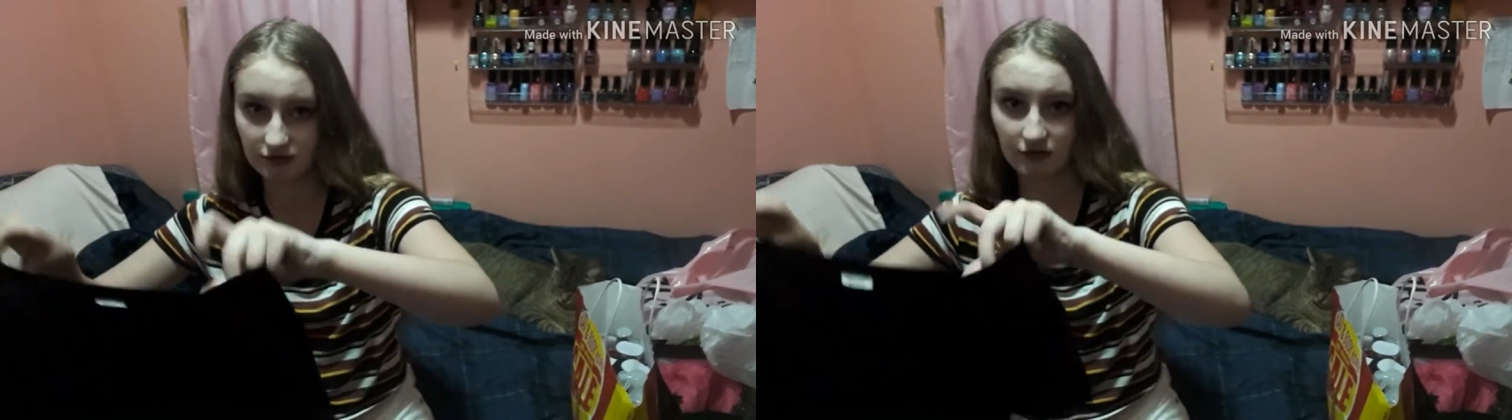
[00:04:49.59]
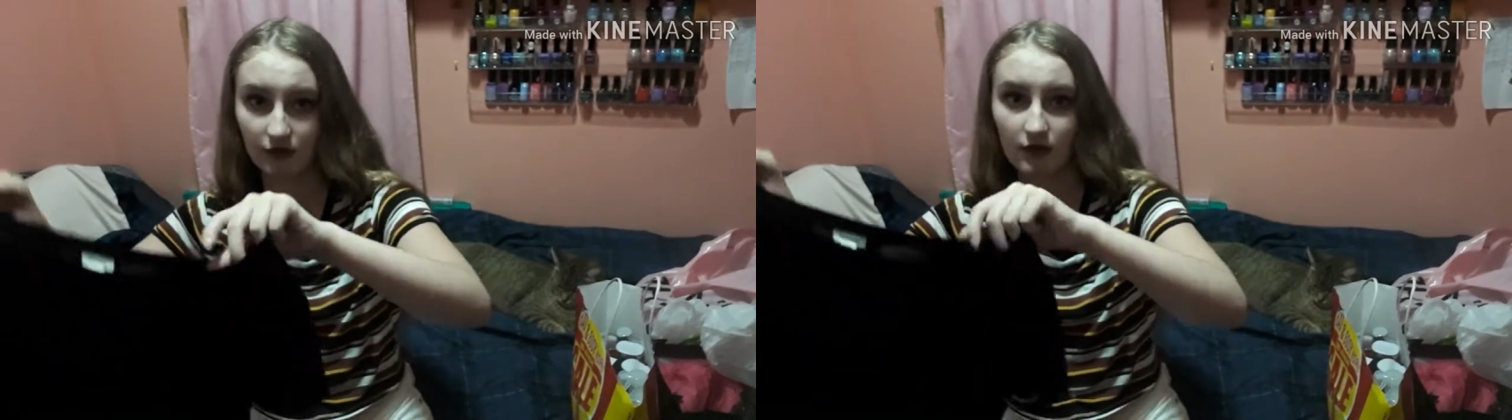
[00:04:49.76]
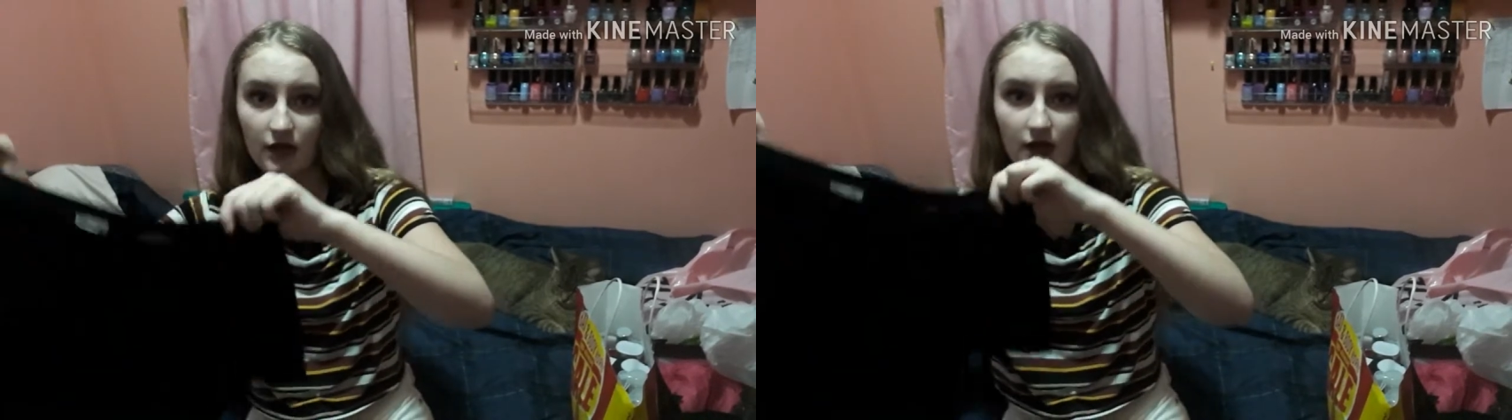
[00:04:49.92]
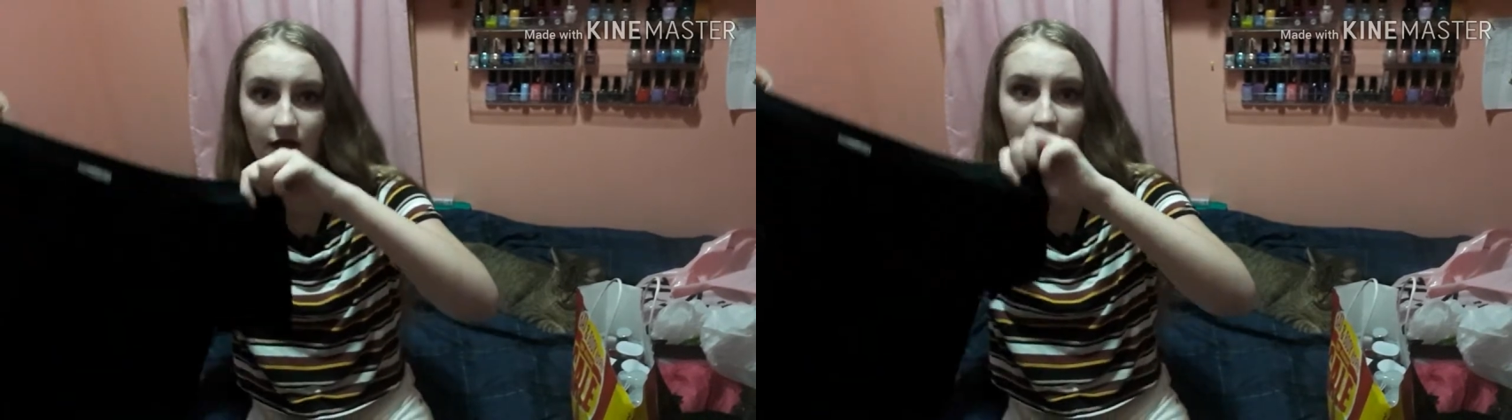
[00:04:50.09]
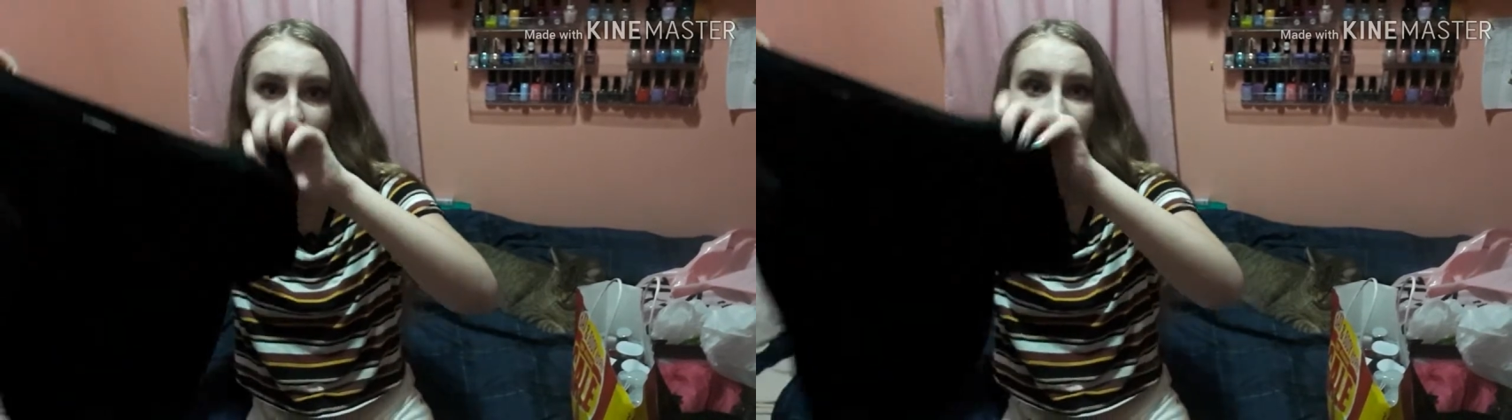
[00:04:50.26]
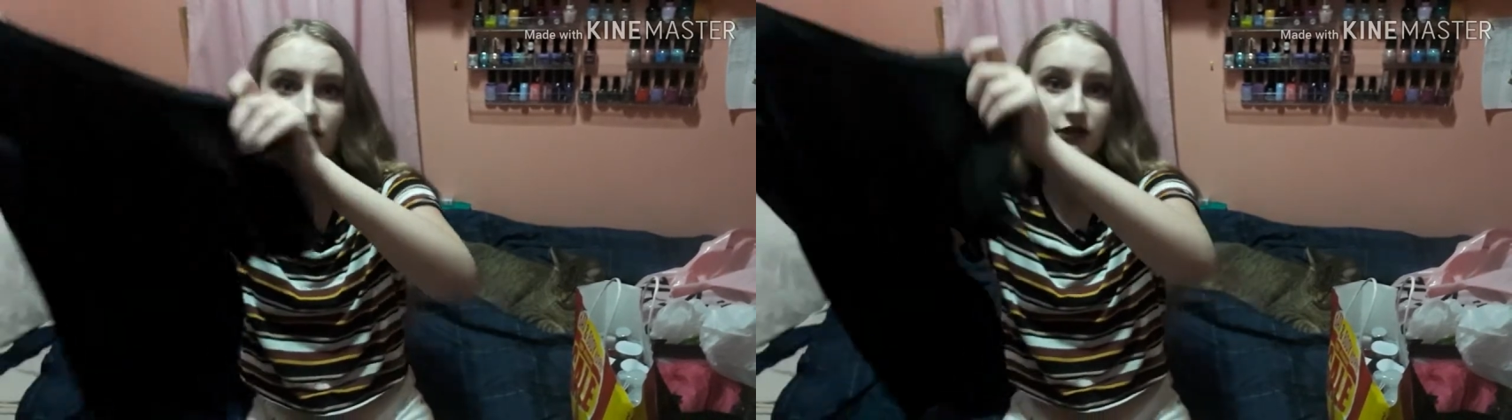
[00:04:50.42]
So
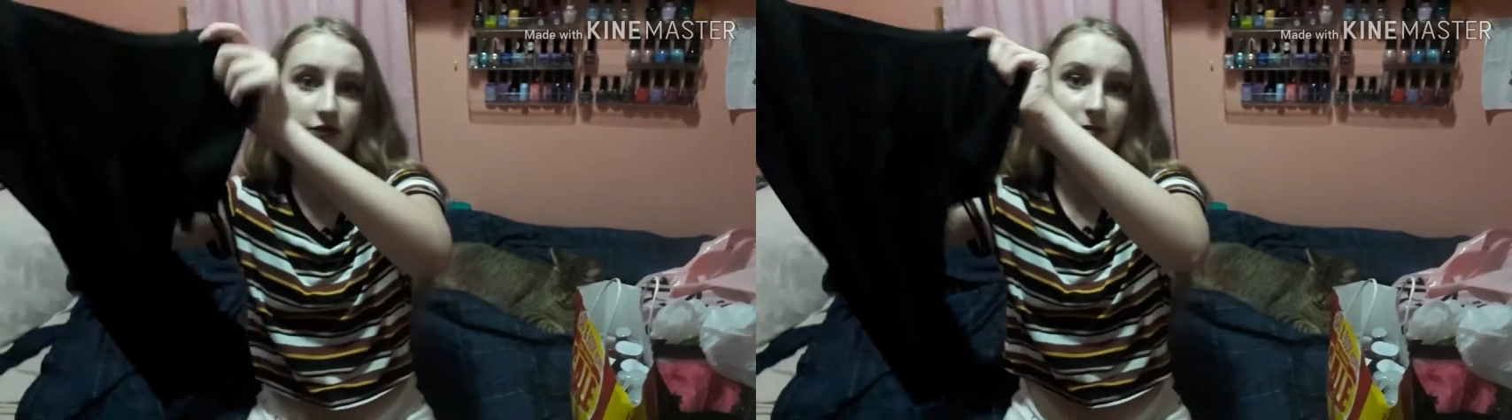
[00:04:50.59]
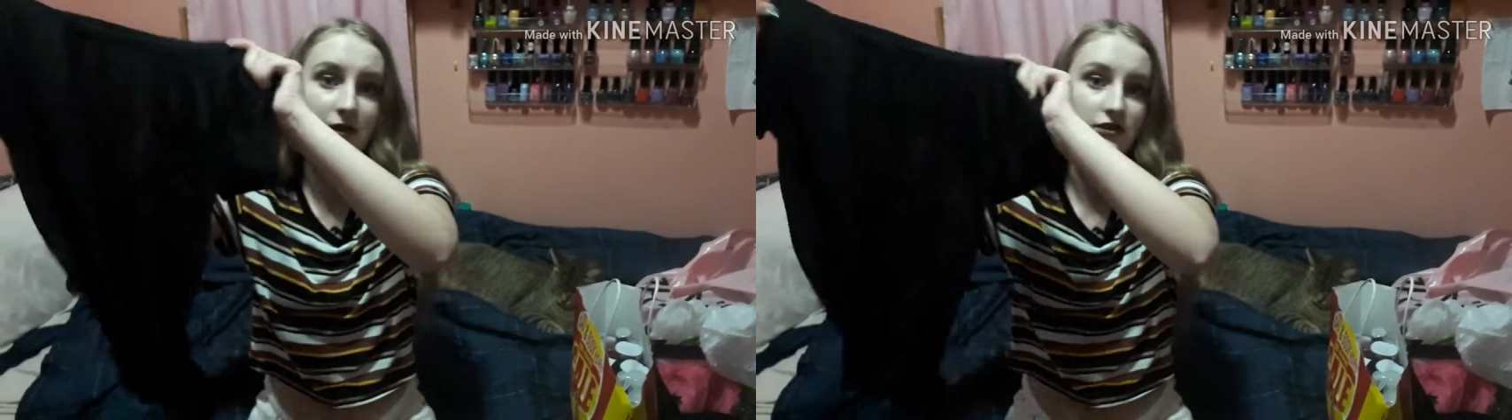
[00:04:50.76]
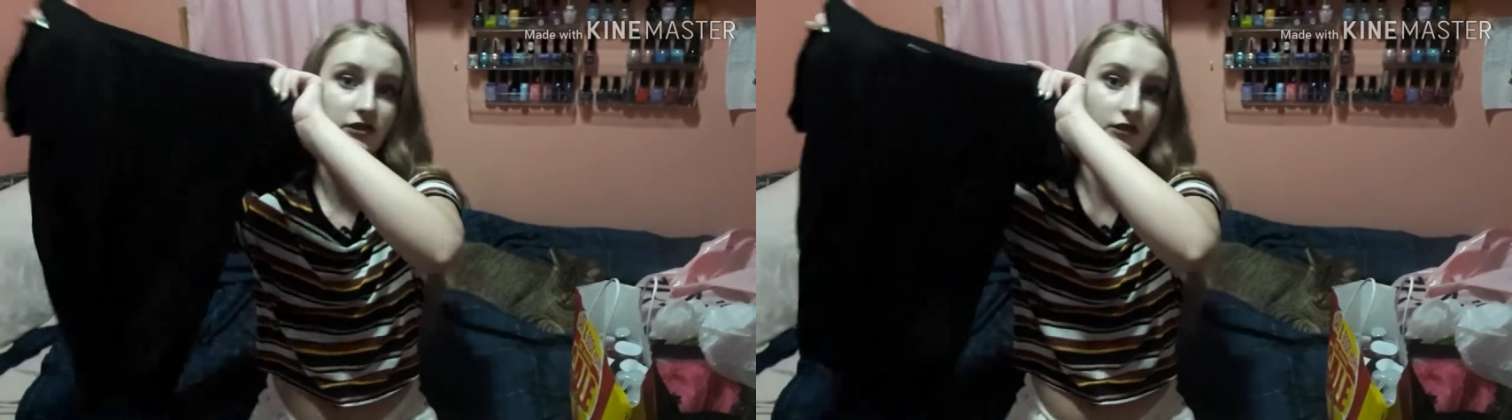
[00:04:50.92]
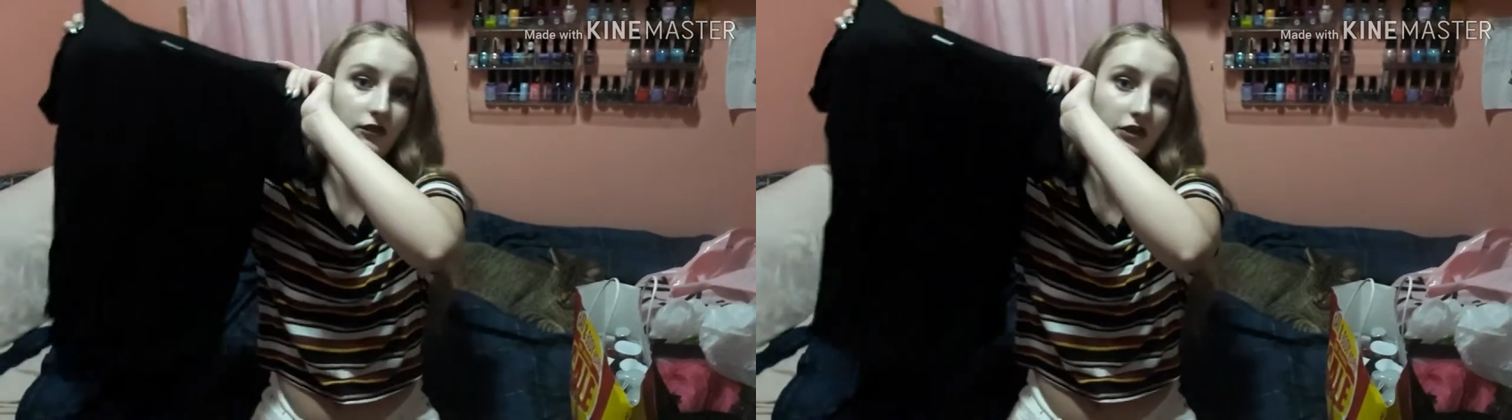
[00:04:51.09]
I got this basic